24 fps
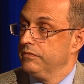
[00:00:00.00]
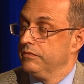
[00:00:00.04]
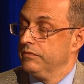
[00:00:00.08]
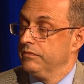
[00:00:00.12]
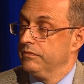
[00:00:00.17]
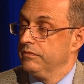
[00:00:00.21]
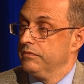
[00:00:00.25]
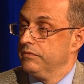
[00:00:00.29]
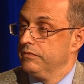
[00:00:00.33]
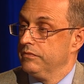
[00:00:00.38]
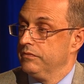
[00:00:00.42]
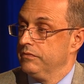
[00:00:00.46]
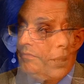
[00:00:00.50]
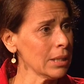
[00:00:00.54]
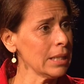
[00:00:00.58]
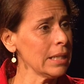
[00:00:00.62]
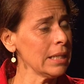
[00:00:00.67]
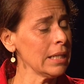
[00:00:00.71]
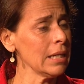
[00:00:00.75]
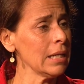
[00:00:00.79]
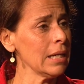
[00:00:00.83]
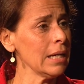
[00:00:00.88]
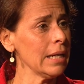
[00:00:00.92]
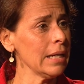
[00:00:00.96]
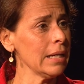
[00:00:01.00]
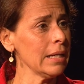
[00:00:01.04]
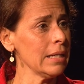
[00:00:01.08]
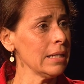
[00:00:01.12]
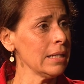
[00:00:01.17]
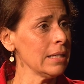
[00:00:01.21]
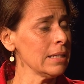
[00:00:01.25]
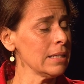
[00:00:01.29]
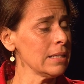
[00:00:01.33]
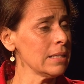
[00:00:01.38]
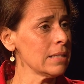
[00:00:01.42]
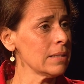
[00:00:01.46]
uh, drilling
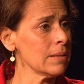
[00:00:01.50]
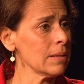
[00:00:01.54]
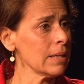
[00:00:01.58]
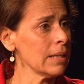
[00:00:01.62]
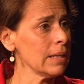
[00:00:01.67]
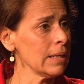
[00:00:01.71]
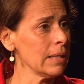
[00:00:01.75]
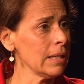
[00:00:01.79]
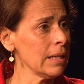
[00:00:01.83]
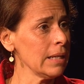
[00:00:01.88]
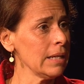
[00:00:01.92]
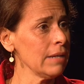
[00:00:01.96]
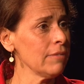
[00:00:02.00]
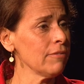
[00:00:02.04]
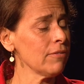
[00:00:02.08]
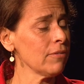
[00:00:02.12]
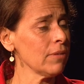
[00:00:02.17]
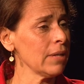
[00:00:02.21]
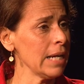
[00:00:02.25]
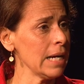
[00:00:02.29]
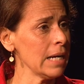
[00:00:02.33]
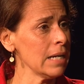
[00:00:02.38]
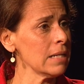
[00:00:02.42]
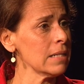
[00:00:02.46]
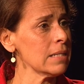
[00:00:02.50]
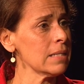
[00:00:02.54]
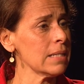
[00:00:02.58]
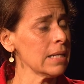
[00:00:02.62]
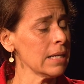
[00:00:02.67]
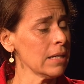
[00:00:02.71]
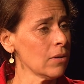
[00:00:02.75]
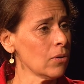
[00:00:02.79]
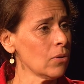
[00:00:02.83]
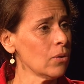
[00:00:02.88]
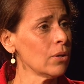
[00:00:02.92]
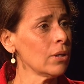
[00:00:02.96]
and gas
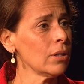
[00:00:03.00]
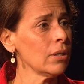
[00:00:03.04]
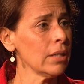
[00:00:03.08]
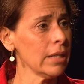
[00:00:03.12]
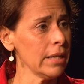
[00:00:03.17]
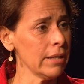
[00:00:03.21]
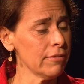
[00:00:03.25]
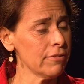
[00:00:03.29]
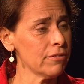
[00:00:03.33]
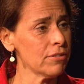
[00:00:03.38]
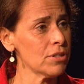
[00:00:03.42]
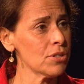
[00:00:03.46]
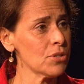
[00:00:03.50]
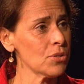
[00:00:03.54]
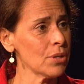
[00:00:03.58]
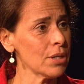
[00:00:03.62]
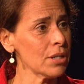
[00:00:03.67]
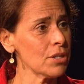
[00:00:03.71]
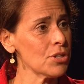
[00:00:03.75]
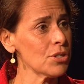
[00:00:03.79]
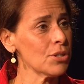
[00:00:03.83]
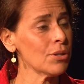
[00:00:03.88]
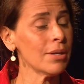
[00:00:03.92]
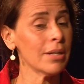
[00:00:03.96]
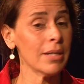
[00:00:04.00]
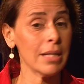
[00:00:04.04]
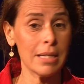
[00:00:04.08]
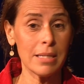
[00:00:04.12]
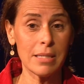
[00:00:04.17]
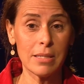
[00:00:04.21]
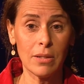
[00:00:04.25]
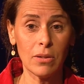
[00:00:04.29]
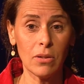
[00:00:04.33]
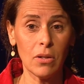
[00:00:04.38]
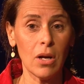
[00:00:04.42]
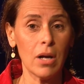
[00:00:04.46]
and oil infrastructure, and
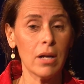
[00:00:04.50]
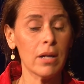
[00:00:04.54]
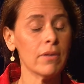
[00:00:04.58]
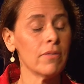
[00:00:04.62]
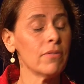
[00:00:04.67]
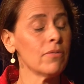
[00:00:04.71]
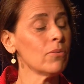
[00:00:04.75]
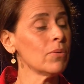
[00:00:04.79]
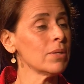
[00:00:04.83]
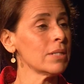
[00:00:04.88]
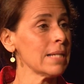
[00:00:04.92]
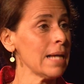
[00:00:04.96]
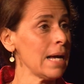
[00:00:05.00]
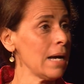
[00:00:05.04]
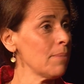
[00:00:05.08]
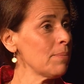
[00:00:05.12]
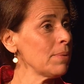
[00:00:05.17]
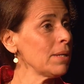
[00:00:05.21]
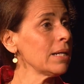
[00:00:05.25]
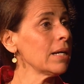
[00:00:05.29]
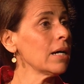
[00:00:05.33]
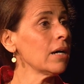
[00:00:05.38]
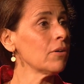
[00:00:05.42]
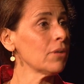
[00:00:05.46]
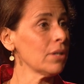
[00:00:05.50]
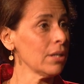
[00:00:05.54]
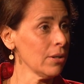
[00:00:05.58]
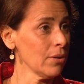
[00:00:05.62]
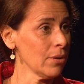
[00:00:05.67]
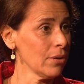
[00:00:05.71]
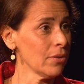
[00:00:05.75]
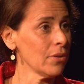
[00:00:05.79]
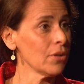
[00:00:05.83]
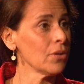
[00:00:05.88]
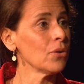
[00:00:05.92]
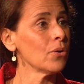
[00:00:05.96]
that's a lot of what's happening. That
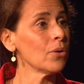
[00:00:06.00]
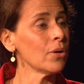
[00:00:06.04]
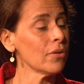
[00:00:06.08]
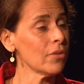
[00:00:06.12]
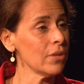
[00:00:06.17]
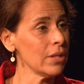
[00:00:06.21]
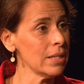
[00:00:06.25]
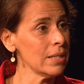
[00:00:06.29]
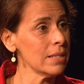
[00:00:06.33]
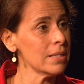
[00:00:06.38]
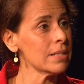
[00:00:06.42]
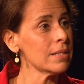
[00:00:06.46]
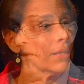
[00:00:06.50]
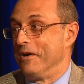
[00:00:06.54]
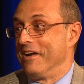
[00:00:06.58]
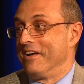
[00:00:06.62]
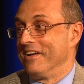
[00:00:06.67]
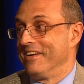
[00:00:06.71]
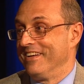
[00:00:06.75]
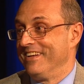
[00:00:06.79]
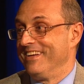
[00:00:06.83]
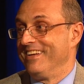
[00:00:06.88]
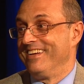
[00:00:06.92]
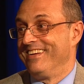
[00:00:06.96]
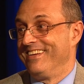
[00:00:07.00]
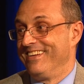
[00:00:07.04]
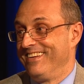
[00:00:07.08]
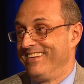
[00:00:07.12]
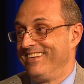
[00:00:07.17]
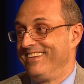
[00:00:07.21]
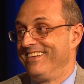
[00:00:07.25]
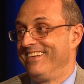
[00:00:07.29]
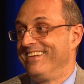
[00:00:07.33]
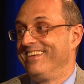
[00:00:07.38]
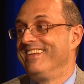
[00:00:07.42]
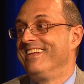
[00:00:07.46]
takes you back to Alberta. It,
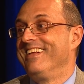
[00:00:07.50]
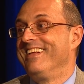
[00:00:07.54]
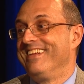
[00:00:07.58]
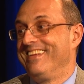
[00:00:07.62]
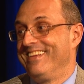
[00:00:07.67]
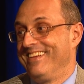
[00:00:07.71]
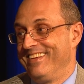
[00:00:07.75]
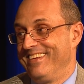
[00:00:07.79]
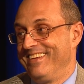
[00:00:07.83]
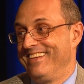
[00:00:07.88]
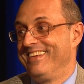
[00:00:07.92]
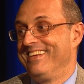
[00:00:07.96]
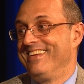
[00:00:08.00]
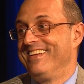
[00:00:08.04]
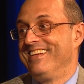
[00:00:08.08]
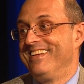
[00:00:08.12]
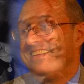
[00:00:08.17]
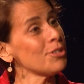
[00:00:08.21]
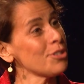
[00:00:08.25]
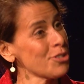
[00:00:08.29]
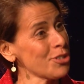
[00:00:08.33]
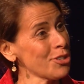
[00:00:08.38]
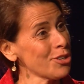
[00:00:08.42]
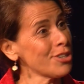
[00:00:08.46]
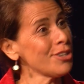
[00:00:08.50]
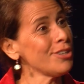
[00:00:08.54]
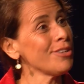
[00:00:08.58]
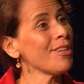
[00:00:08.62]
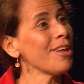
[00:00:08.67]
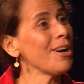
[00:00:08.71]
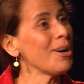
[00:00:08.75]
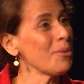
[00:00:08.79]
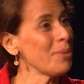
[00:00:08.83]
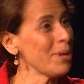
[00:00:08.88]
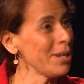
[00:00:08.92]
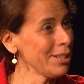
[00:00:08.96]
it, uh, it's come full circle
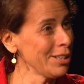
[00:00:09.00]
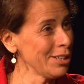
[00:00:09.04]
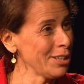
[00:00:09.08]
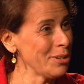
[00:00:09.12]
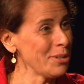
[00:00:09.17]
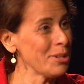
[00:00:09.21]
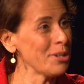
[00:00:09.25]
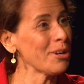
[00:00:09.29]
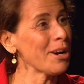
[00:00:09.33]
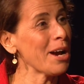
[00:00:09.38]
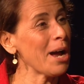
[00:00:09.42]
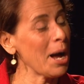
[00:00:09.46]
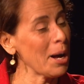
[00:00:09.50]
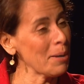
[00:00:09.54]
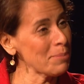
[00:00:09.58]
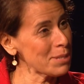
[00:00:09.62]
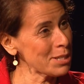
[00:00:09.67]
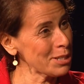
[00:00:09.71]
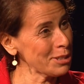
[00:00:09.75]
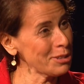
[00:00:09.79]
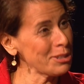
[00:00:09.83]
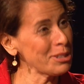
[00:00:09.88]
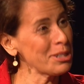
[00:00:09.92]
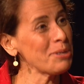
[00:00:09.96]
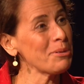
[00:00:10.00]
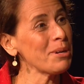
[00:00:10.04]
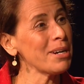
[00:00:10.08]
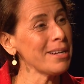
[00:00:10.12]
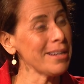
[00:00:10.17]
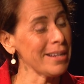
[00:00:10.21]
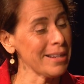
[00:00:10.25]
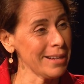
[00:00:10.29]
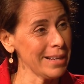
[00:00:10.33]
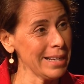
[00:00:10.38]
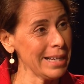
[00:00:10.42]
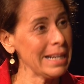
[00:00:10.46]
that way, Lou. You're yeah. absolutely
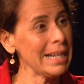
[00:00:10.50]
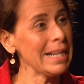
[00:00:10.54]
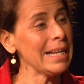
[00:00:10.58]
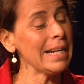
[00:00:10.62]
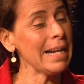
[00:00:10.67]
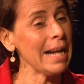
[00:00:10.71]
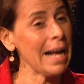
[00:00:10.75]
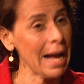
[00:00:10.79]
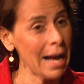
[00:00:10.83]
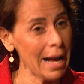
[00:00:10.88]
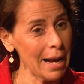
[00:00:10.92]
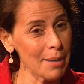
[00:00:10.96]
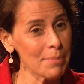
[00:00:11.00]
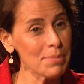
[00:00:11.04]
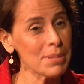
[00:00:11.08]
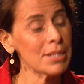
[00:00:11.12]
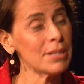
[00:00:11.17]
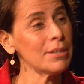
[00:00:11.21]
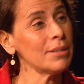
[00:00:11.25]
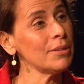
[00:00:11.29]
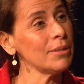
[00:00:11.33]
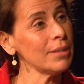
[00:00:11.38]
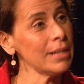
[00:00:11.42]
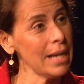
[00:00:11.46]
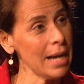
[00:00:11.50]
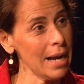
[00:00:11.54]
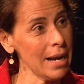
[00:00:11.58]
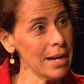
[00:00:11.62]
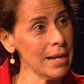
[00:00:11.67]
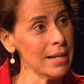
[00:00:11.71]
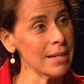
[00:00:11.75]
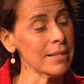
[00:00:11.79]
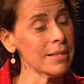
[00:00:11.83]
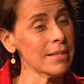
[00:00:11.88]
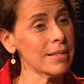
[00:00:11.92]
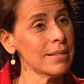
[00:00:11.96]
right. It, it absolutely
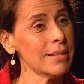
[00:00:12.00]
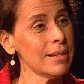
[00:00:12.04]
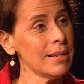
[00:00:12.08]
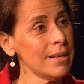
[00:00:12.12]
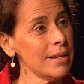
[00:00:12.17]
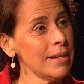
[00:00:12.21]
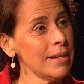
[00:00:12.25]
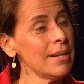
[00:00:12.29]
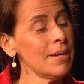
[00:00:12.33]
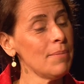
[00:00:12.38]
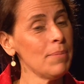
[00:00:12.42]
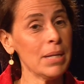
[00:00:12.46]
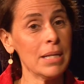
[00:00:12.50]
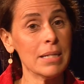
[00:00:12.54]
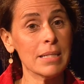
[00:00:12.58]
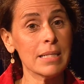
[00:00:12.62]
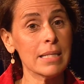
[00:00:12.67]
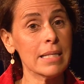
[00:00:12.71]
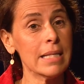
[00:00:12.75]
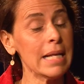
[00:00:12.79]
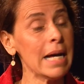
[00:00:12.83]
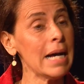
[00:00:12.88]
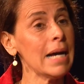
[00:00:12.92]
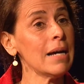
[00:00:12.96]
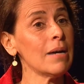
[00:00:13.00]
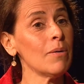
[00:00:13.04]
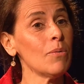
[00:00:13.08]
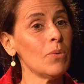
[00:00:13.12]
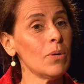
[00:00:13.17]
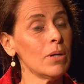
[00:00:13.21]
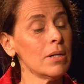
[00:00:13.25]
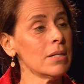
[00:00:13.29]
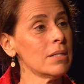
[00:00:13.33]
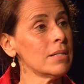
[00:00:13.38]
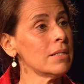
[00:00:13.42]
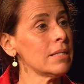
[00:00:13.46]
has, because that
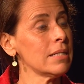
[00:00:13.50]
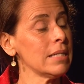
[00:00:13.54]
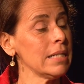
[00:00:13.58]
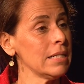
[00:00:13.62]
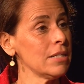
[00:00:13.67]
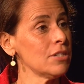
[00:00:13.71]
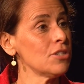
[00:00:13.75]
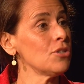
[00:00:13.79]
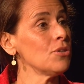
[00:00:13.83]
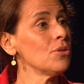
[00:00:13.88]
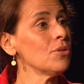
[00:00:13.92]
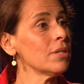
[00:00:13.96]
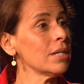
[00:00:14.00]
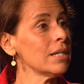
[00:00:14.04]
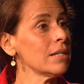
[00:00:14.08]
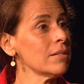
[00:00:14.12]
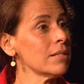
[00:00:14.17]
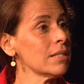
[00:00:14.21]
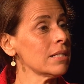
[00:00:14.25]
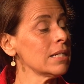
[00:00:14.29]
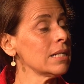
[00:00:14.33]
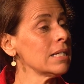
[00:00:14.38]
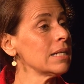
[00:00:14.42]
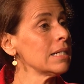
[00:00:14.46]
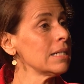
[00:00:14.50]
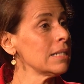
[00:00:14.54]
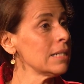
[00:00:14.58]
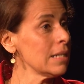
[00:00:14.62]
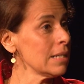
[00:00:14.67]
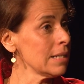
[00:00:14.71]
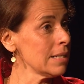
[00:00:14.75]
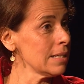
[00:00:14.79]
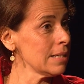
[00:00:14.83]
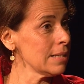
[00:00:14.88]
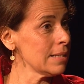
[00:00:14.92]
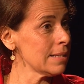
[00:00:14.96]
was in
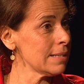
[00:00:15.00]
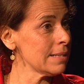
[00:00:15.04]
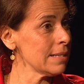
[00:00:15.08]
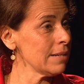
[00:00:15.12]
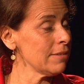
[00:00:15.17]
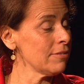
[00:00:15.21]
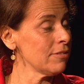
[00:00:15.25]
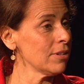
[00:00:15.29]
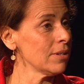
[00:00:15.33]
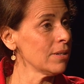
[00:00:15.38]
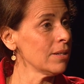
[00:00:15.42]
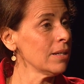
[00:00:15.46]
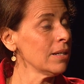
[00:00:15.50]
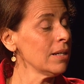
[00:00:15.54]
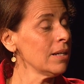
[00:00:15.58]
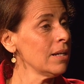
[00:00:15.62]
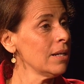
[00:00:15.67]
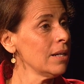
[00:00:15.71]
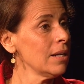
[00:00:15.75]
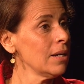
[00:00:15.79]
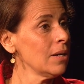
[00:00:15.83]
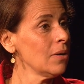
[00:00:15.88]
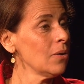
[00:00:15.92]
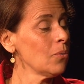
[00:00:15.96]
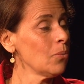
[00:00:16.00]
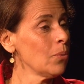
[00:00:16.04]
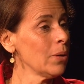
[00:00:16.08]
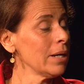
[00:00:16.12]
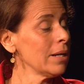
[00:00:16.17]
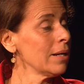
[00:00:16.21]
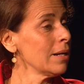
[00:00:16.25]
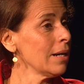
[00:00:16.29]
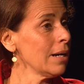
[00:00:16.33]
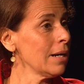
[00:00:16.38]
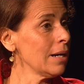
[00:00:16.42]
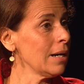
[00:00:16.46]
2007
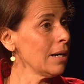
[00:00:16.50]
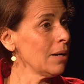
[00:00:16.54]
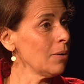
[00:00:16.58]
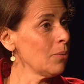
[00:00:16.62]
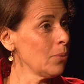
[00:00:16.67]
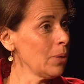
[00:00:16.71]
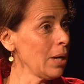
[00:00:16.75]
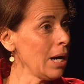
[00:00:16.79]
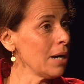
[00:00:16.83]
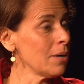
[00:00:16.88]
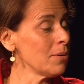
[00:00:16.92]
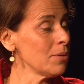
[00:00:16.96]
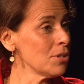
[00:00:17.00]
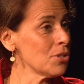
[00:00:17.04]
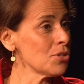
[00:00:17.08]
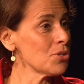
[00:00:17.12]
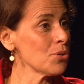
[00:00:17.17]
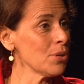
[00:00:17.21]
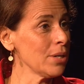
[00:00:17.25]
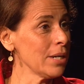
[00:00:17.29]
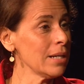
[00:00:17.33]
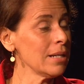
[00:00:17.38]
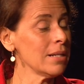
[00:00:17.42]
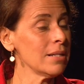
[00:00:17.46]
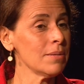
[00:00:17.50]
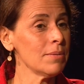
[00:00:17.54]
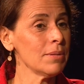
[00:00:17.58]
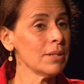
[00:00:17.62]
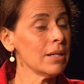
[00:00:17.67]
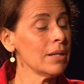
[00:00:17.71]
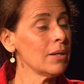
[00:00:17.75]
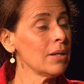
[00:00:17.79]
when I was trained.